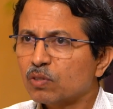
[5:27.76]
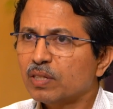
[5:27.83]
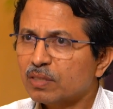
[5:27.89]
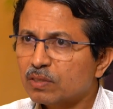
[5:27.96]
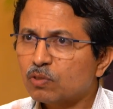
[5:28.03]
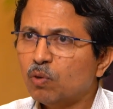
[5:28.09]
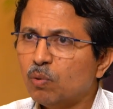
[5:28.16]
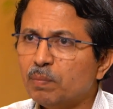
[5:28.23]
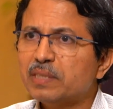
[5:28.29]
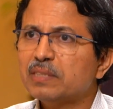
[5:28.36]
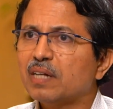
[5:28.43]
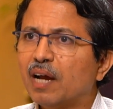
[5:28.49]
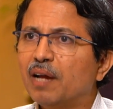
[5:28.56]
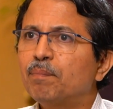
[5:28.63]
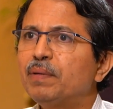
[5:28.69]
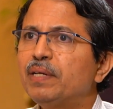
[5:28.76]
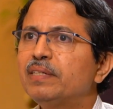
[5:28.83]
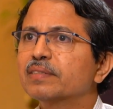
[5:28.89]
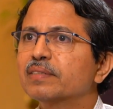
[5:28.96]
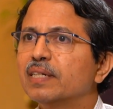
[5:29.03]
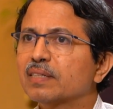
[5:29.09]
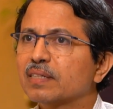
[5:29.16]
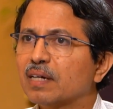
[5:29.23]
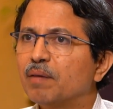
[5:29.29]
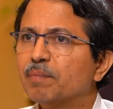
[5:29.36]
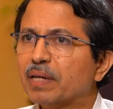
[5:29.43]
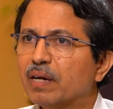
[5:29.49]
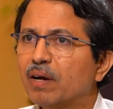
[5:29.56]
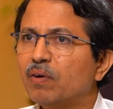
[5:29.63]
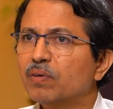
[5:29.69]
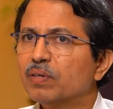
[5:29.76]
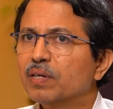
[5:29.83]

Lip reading: So there's so much IPs that are coming out.